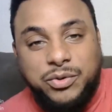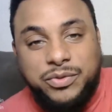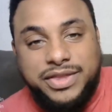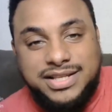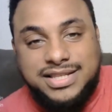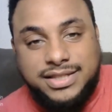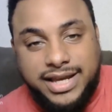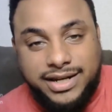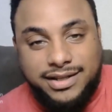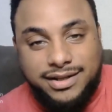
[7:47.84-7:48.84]
through this
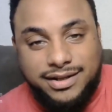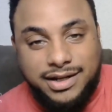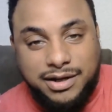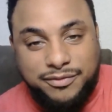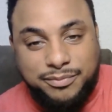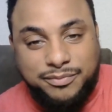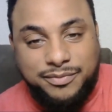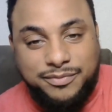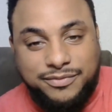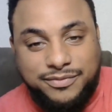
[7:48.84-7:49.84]
set of
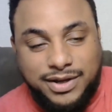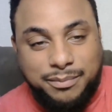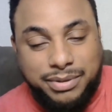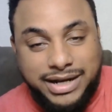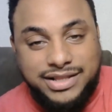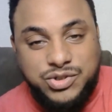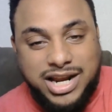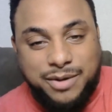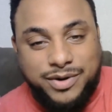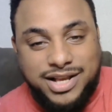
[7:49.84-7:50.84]
buttons you
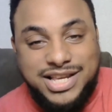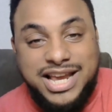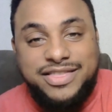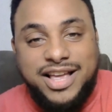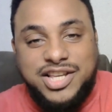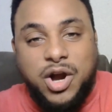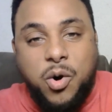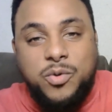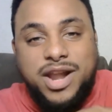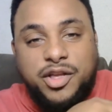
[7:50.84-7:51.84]
got to press, there's a
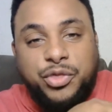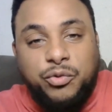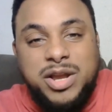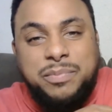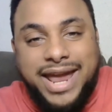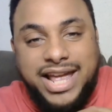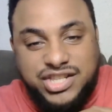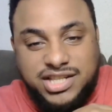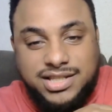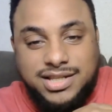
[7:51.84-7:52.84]
whole nother 3
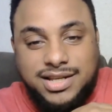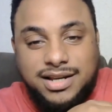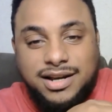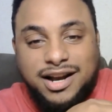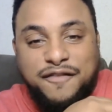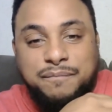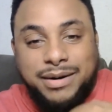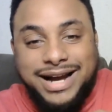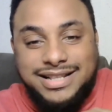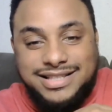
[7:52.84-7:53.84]
pages of
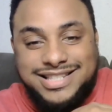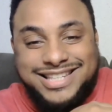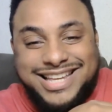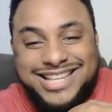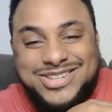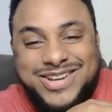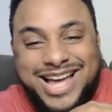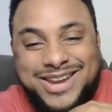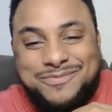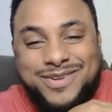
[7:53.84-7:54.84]
buttons that you
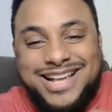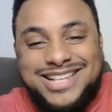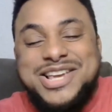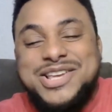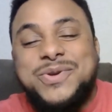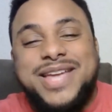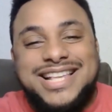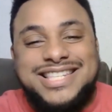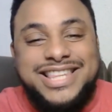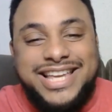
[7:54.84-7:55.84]
got to press. You
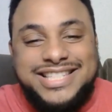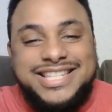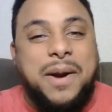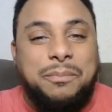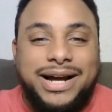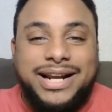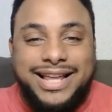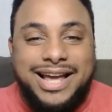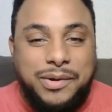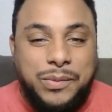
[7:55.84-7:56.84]
can't see the entire button
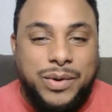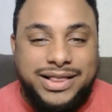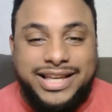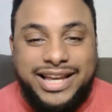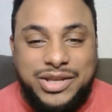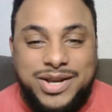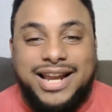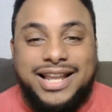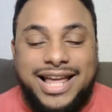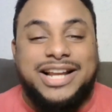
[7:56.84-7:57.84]
layout in one thing. You
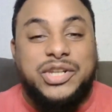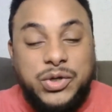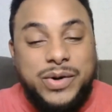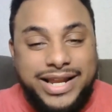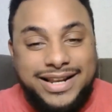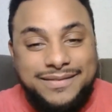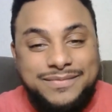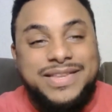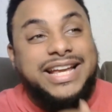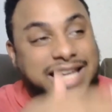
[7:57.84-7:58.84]
got to, like, do it,
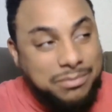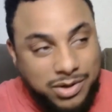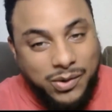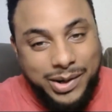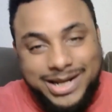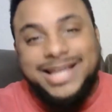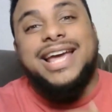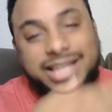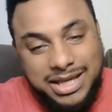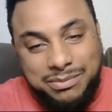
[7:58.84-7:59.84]
then keep going,
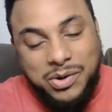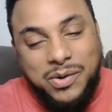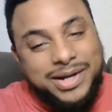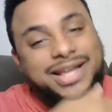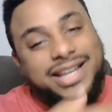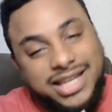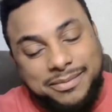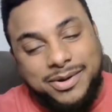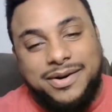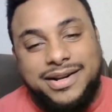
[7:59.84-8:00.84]
and keep going, and
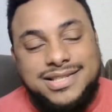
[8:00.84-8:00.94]
keep going.